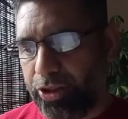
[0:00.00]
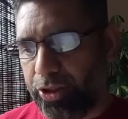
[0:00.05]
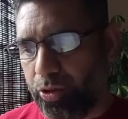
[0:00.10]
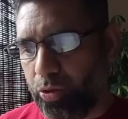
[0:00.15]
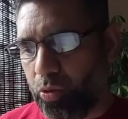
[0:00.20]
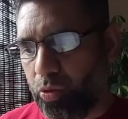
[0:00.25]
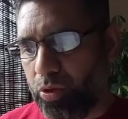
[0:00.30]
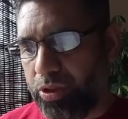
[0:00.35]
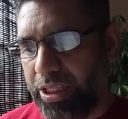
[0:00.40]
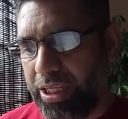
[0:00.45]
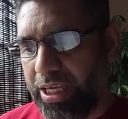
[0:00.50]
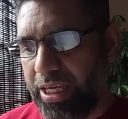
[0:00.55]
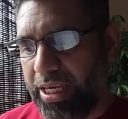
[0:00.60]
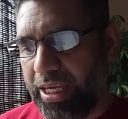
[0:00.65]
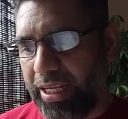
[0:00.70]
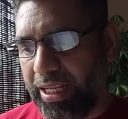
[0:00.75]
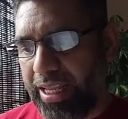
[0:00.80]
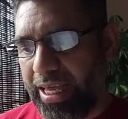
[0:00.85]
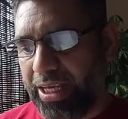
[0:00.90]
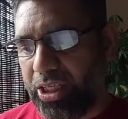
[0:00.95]
through the
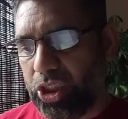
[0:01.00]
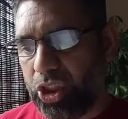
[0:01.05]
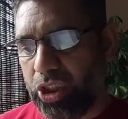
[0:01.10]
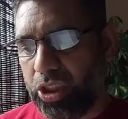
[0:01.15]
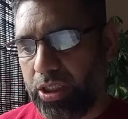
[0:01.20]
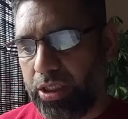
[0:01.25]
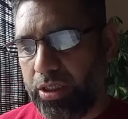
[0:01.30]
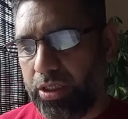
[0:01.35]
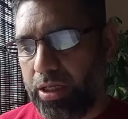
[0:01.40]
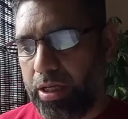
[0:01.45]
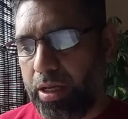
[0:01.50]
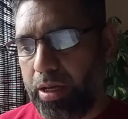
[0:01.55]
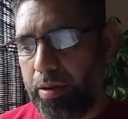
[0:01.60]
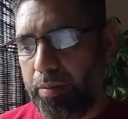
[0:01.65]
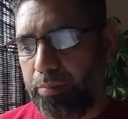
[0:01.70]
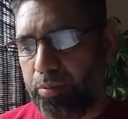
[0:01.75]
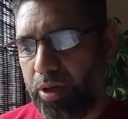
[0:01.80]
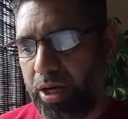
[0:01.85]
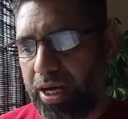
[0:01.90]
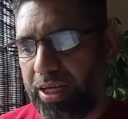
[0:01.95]
election
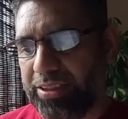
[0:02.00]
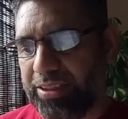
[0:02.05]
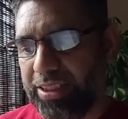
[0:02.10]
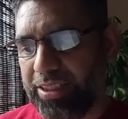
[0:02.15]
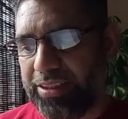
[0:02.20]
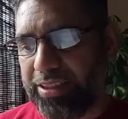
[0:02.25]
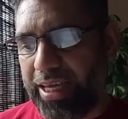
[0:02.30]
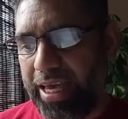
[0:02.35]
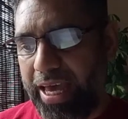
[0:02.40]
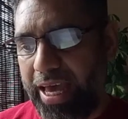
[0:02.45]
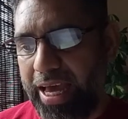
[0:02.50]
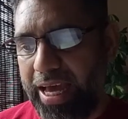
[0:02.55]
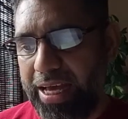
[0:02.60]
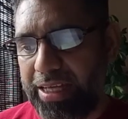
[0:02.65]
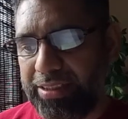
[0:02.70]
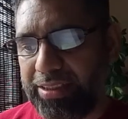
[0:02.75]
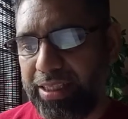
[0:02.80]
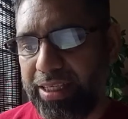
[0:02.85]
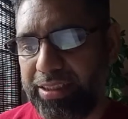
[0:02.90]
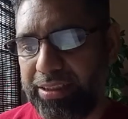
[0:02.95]
process
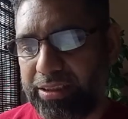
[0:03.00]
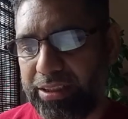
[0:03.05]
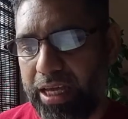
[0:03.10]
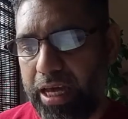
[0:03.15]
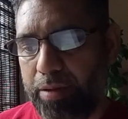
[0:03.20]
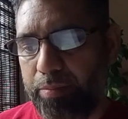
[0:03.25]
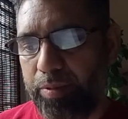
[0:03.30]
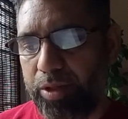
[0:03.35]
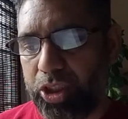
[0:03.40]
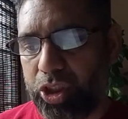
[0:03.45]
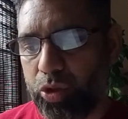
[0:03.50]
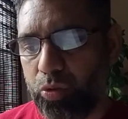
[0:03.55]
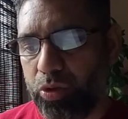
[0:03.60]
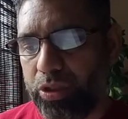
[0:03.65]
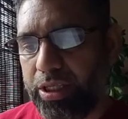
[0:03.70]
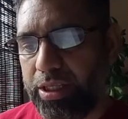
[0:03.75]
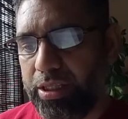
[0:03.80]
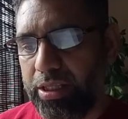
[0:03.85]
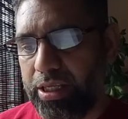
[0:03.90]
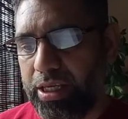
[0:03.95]
as established
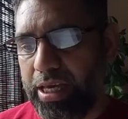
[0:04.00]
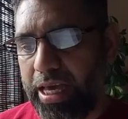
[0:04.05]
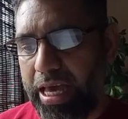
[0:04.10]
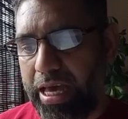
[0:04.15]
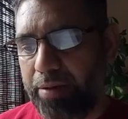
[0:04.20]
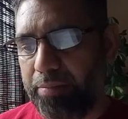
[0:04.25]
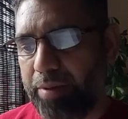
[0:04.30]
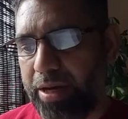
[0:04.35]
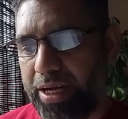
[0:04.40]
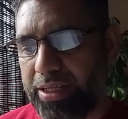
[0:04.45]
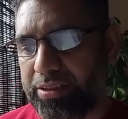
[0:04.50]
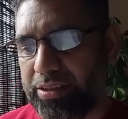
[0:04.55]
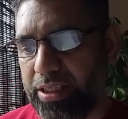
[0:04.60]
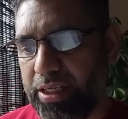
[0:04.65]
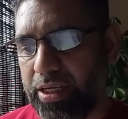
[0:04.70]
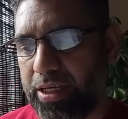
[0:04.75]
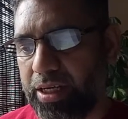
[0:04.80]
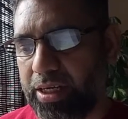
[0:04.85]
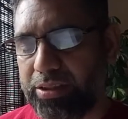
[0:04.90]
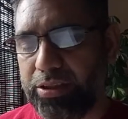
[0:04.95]
within the
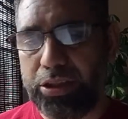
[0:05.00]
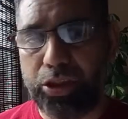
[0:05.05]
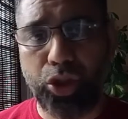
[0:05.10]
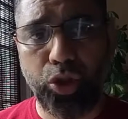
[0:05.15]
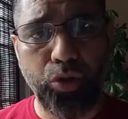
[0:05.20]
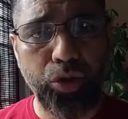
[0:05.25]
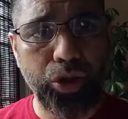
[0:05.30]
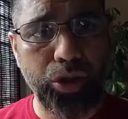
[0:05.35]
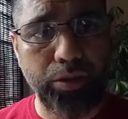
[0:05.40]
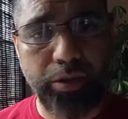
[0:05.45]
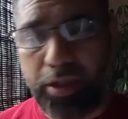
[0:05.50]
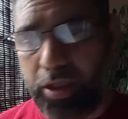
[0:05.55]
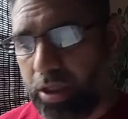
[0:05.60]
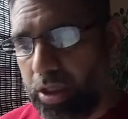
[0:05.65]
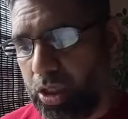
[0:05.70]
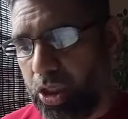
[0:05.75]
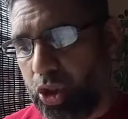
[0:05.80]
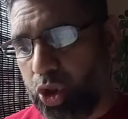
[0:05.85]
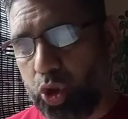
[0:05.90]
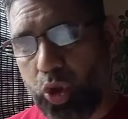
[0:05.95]
MIC Constitution.
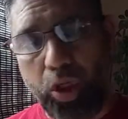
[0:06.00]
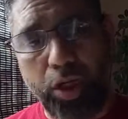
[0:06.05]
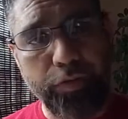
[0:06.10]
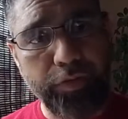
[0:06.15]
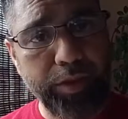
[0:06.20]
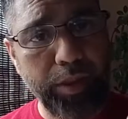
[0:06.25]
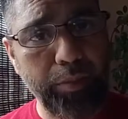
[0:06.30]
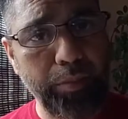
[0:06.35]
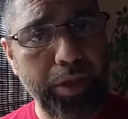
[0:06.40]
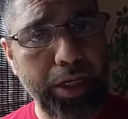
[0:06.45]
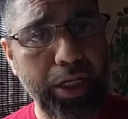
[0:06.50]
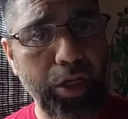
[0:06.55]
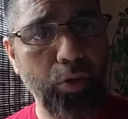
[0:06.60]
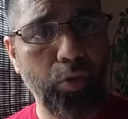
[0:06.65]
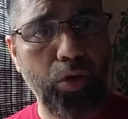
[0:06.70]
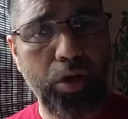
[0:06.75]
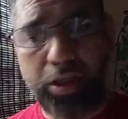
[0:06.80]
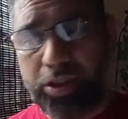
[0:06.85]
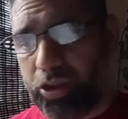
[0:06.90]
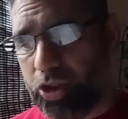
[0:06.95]
So if somebody
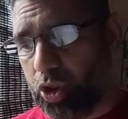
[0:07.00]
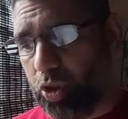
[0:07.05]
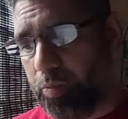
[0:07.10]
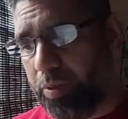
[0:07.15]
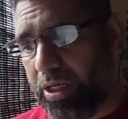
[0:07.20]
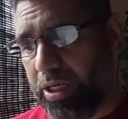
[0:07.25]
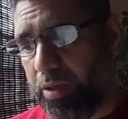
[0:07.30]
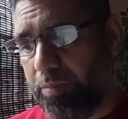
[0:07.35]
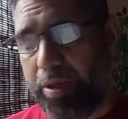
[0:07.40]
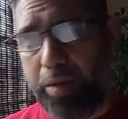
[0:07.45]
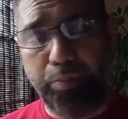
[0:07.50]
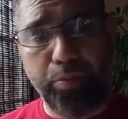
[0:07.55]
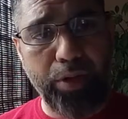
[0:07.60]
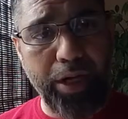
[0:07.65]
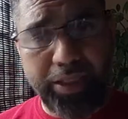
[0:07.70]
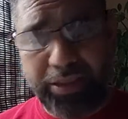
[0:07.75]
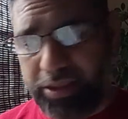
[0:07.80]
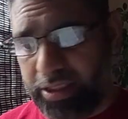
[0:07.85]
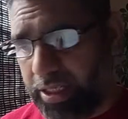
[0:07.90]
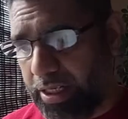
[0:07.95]
wants to become a
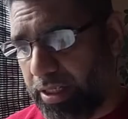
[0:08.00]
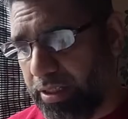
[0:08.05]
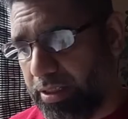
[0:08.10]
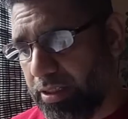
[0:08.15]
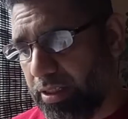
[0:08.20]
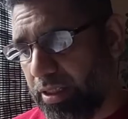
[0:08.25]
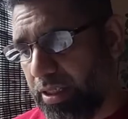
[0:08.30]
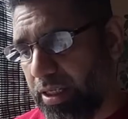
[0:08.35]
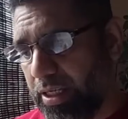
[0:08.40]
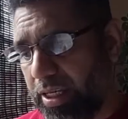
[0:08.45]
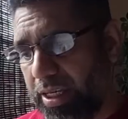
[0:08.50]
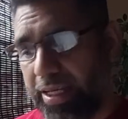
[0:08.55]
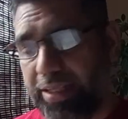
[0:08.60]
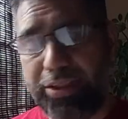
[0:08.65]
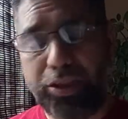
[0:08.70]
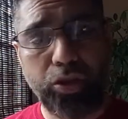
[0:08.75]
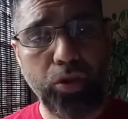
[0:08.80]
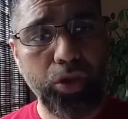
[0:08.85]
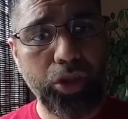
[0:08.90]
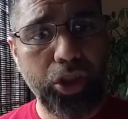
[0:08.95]
president, a
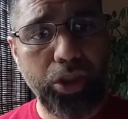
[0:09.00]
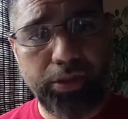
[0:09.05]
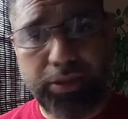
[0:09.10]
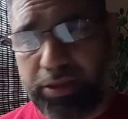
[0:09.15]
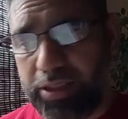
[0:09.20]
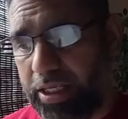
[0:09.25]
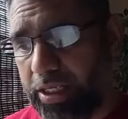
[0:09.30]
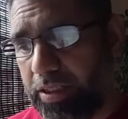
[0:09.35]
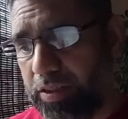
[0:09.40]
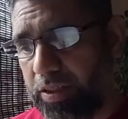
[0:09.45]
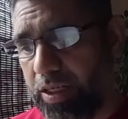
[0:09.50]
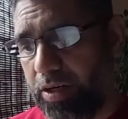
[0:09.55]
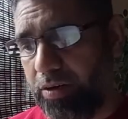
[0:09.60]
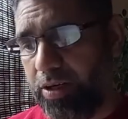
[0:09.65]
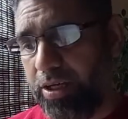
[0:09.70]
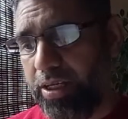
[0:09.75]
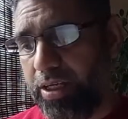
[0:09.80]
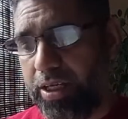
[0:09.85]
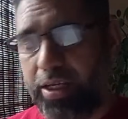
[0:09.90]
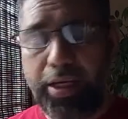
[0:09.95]
social
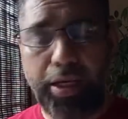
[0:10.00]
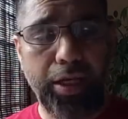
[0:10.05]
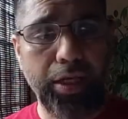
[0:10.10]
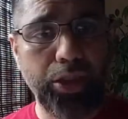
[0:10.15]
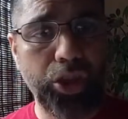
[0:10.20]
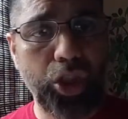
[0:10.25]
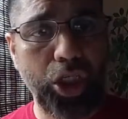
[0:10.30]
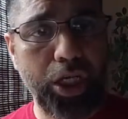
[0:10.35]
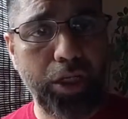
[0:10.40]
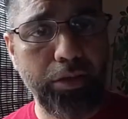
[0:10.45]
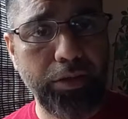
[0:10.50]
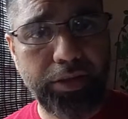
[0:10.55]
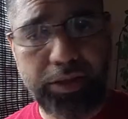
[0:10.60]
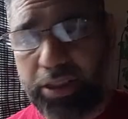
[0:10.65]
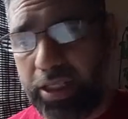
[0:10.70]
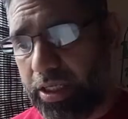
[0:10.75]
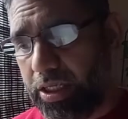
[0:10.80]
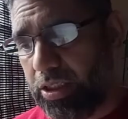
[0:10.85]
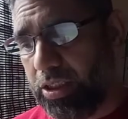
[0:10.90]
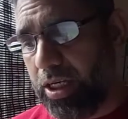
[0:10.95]
secretary, a general
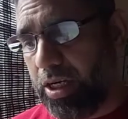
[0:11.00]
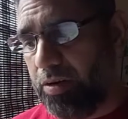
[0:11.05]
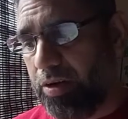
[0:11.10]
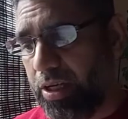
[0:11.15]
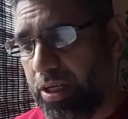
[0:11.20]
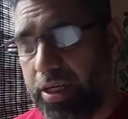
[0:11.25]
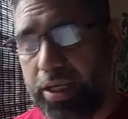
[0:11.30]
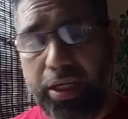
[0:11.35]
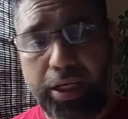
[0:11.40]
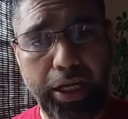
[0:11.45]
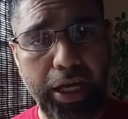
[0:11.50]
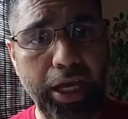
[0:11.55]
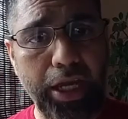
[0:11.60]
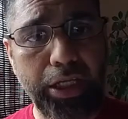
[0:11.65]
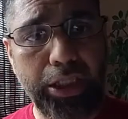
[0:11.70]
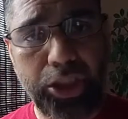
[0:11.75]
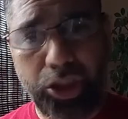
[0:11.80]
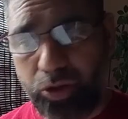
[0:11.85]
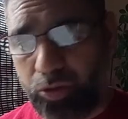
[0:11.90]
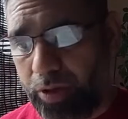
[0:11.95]
secretary,
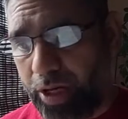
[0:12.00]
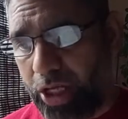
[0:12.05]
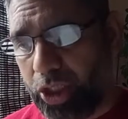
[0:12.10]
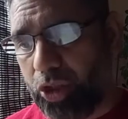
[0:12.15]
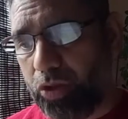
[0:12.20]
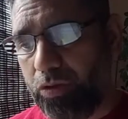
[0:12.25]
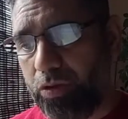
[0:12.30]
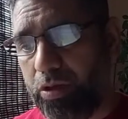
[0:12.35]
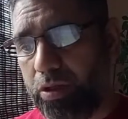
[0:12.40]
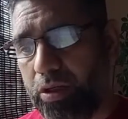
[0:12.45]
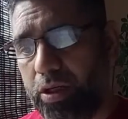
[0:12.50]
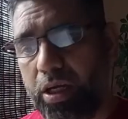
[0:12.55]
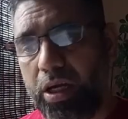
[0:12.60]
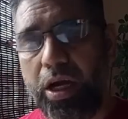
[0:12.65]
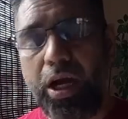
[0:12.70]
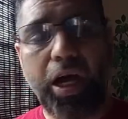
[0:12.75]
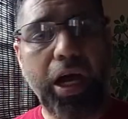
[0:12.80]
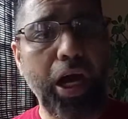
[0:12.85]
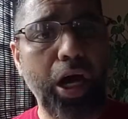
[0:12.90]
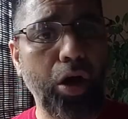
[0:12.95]
a treasurer,
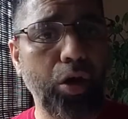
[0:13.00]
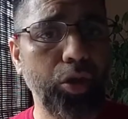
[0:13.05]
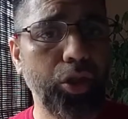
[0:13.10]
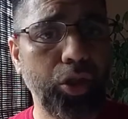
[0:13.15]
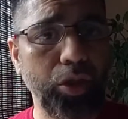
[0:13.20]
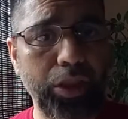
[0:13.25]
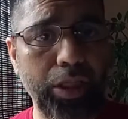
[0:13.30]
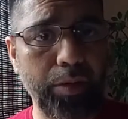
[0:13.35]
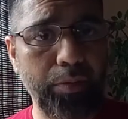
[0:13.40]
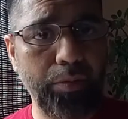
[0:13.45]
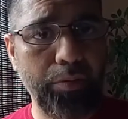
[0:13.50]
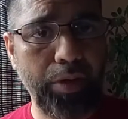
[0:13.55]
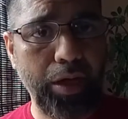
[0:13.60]
how should they